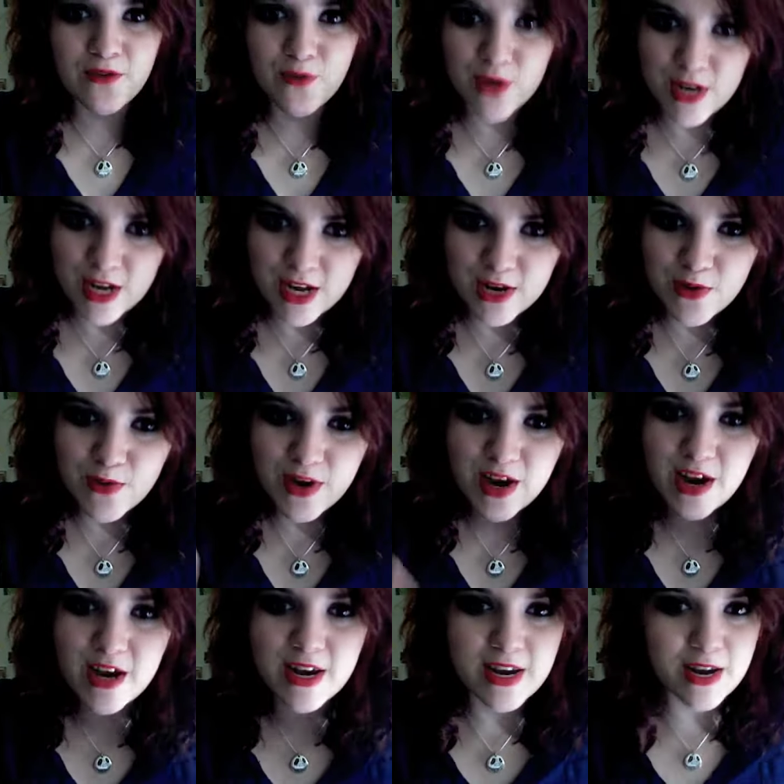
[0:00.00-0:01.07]
What Not to
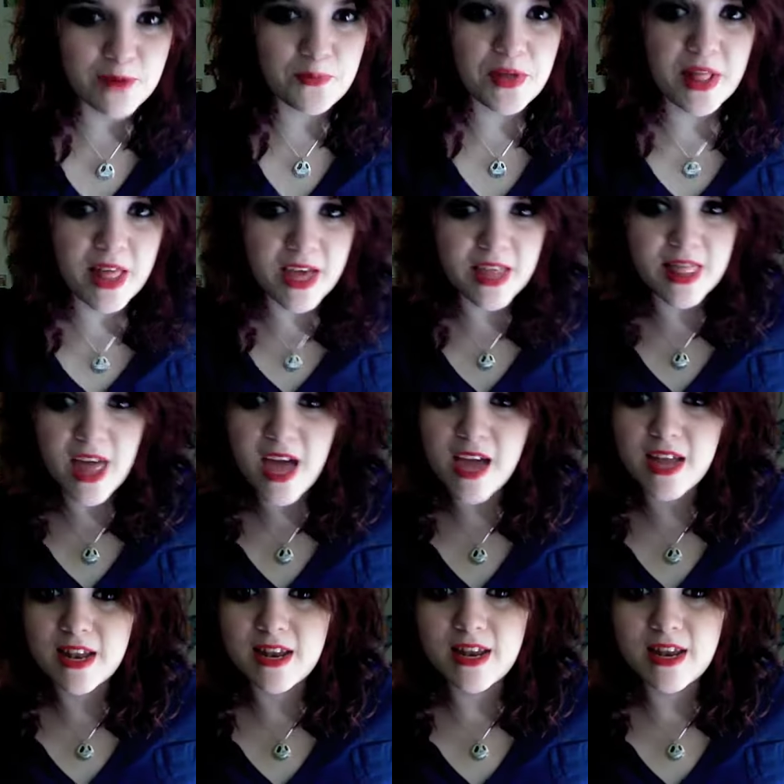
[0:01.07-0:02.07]
Wear, and it'd be like that.